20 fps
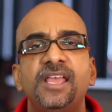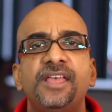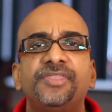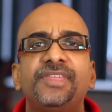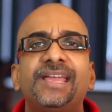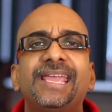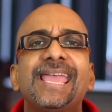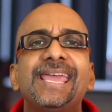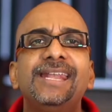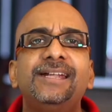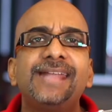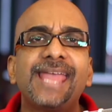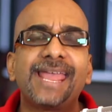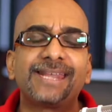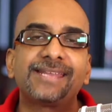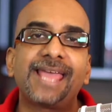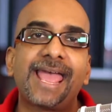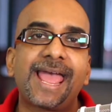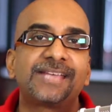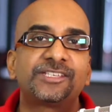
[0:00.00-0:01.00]
The internet
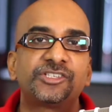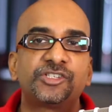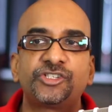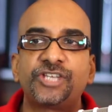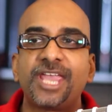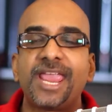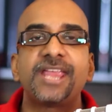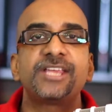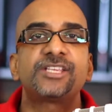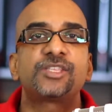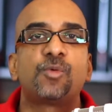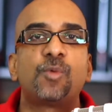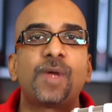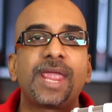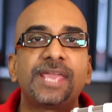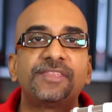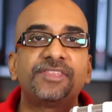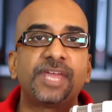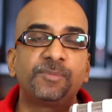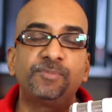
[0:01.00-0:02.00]
has changed the
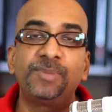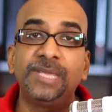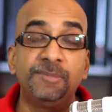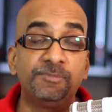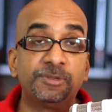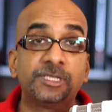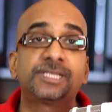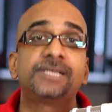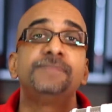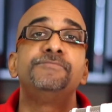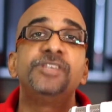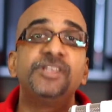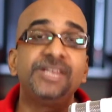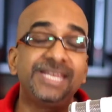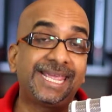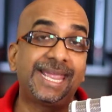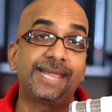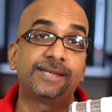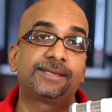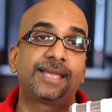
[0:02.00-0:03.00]
way that people
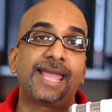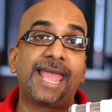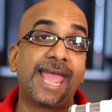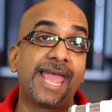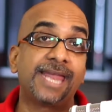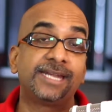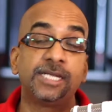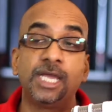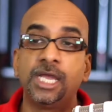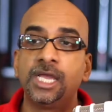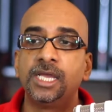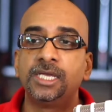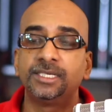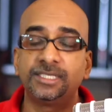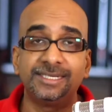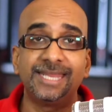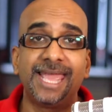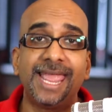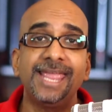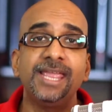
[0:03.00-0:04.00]
communicate, and
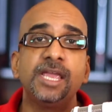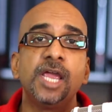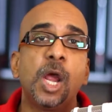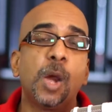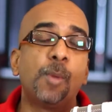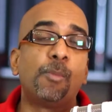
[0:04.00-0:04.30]
today,